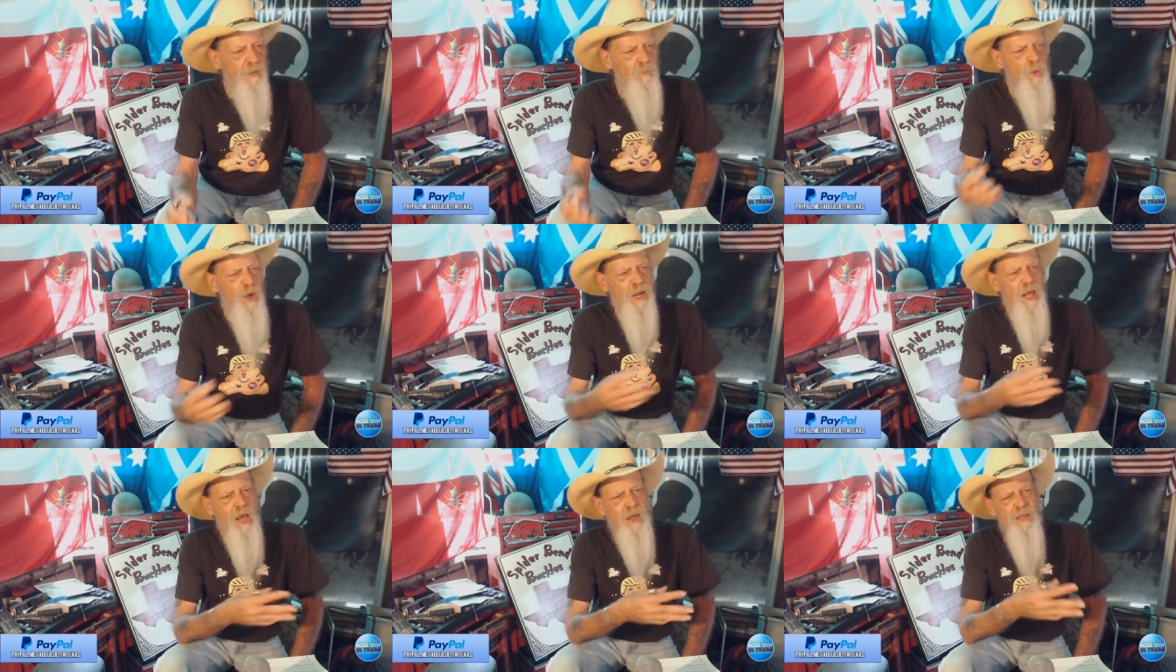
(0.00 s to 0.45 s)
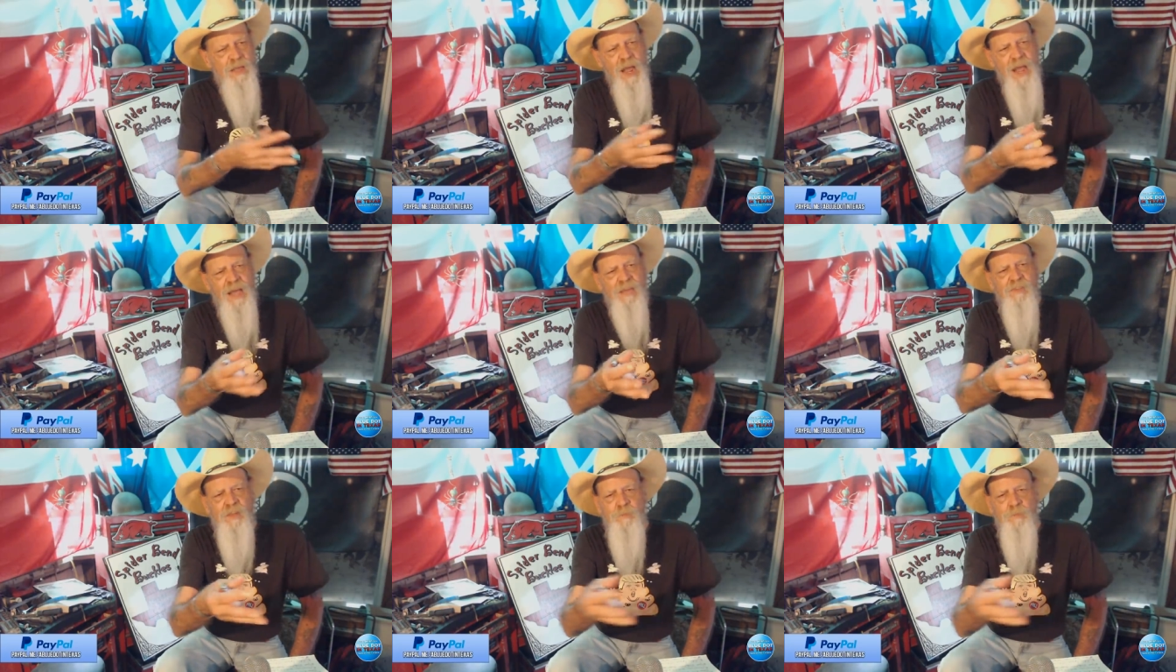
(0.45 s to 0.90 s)
What are you
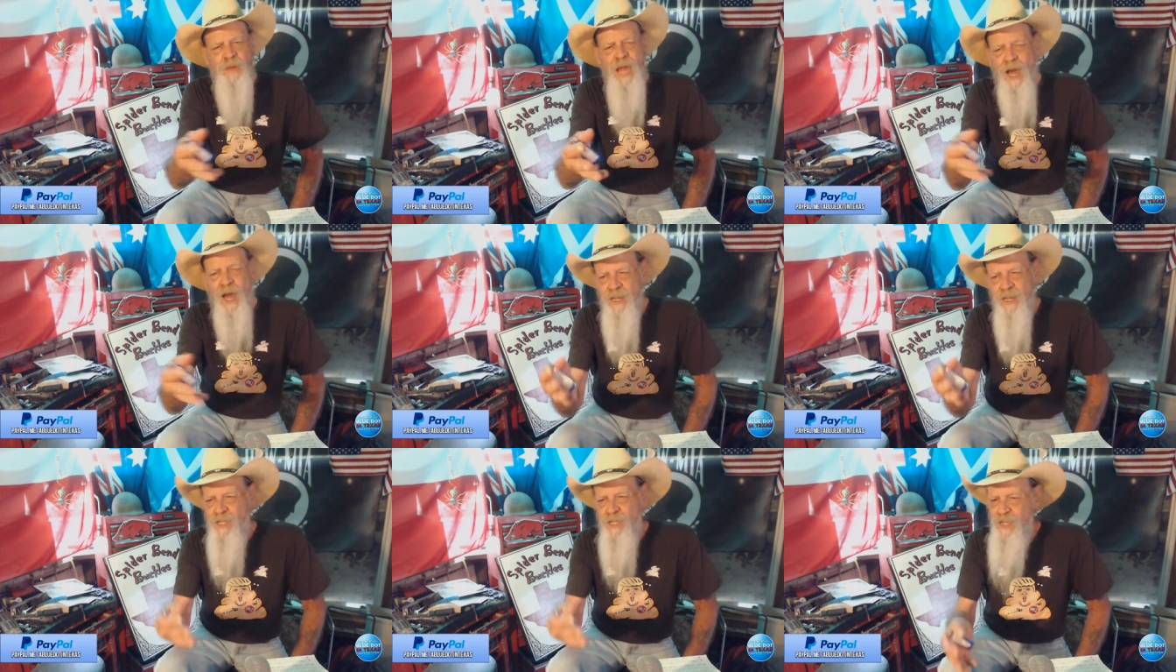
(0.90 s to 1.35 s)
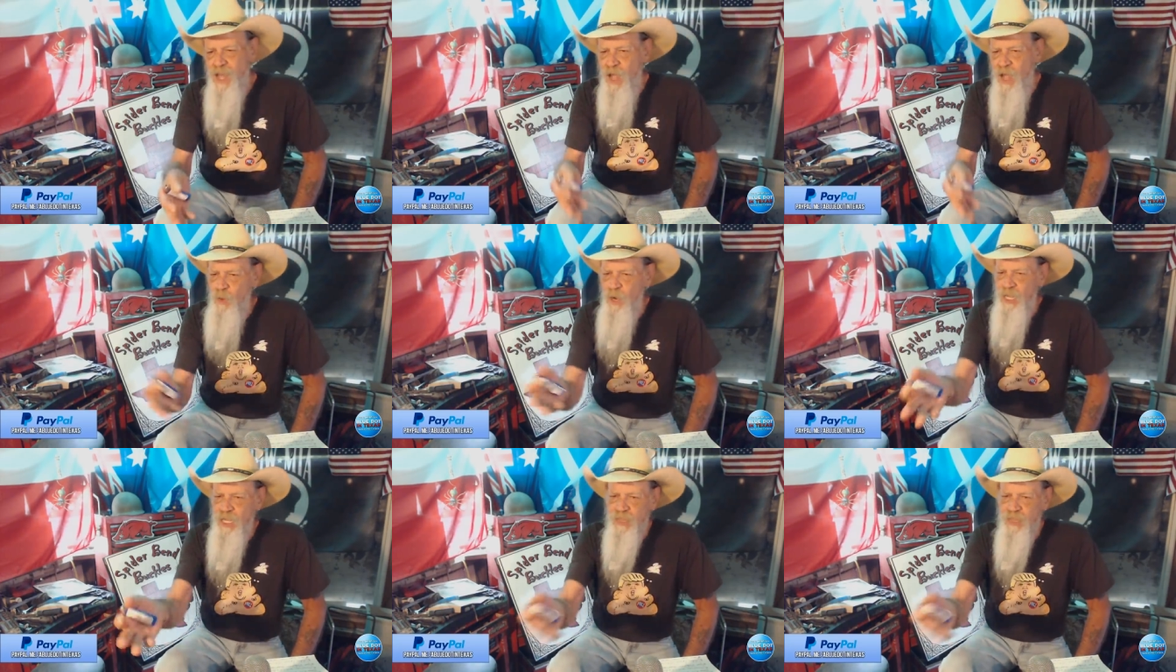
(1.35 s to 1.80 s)
asking them nowadays? Hey,
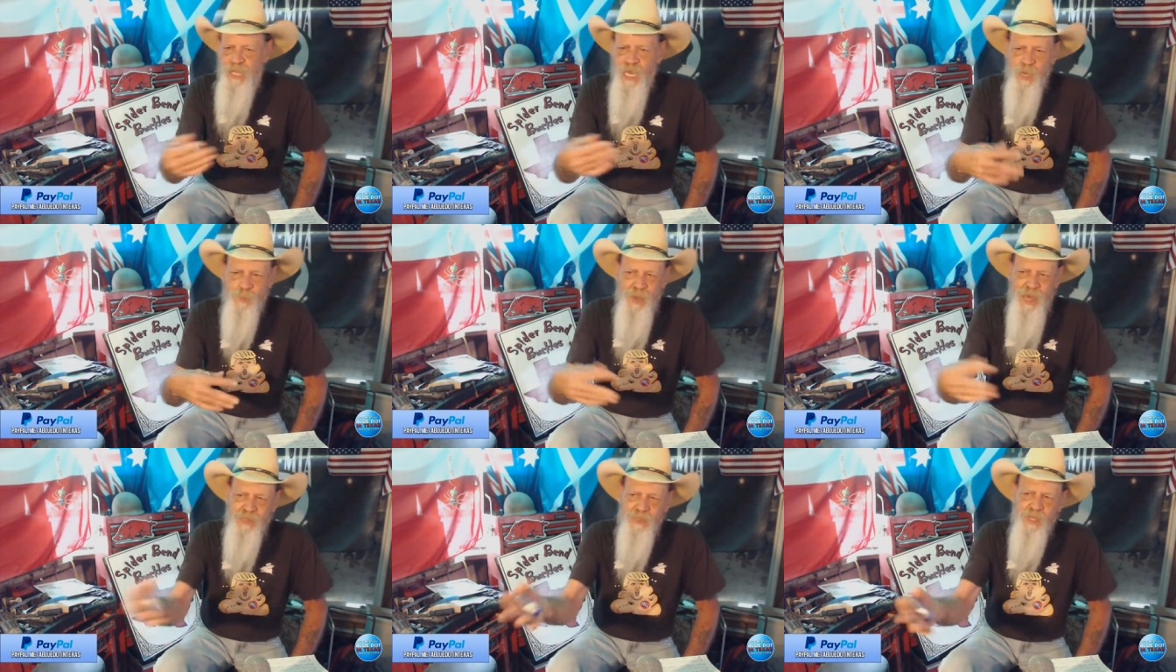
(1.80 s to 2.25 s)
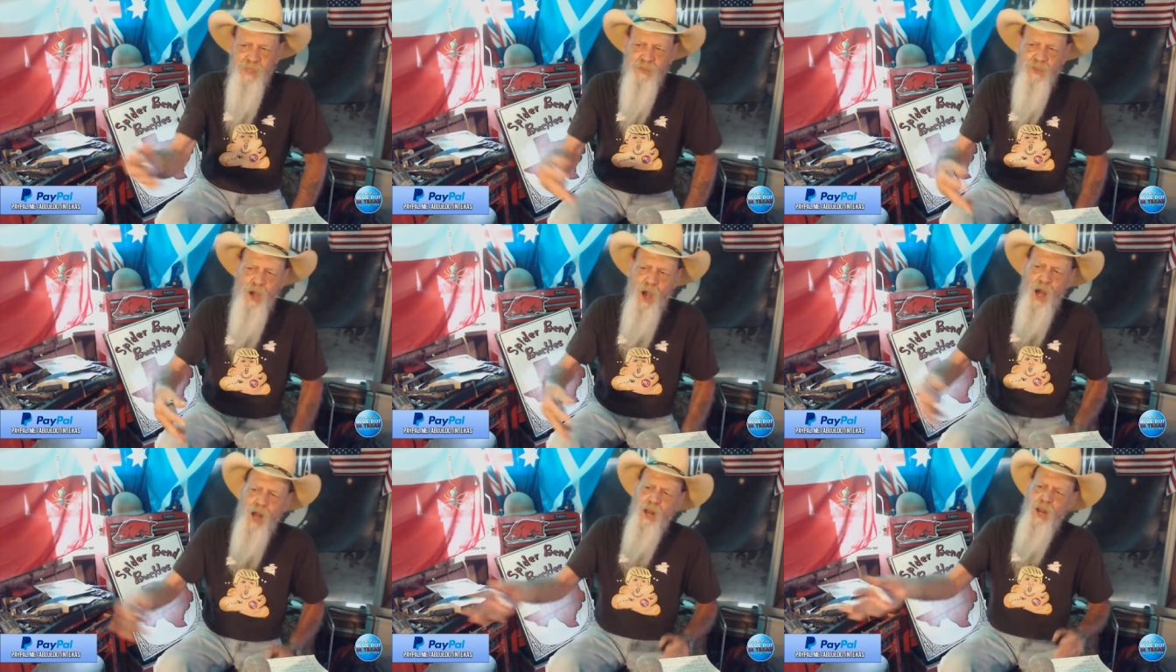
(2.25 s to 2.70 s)
what do you think about this
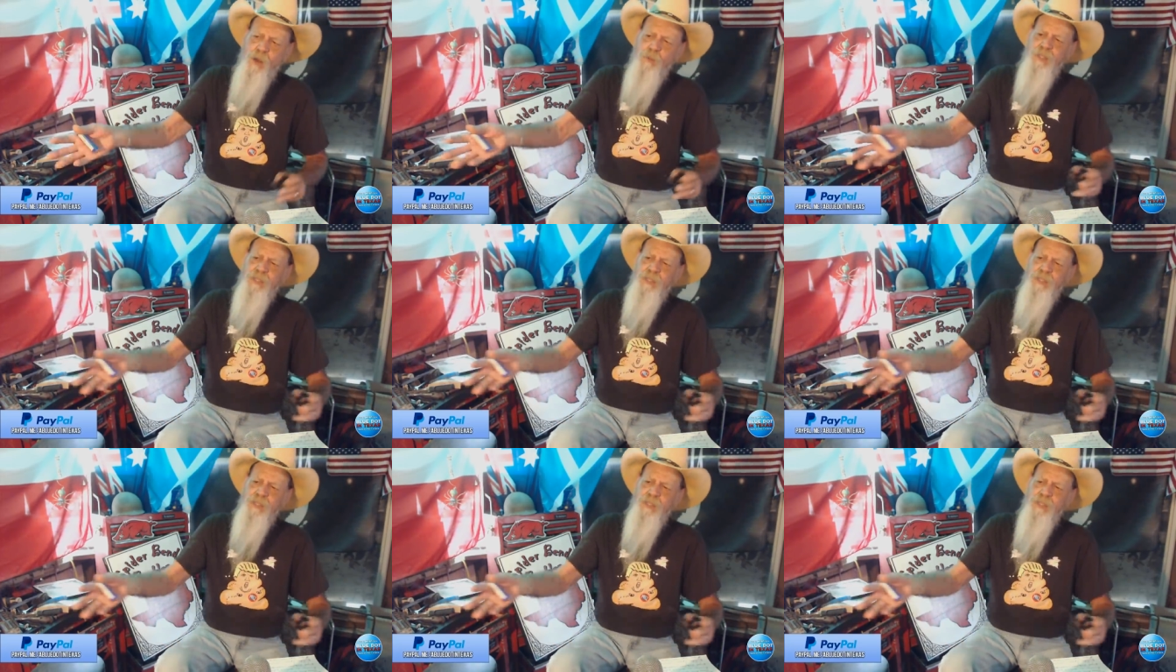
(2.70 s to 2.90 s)
call here with